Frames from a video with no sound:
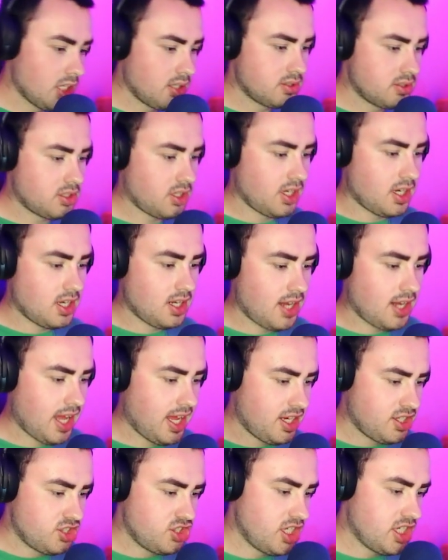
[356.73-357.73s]
Tiger Lake
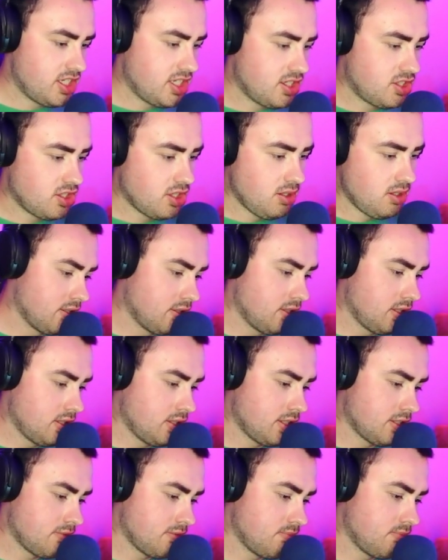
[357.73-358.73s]
GT2. It
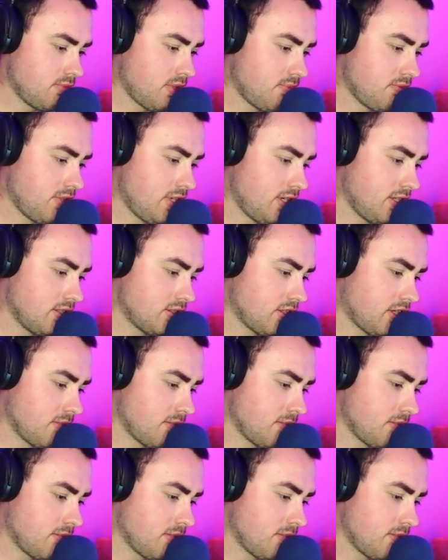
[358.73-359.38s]
says memory type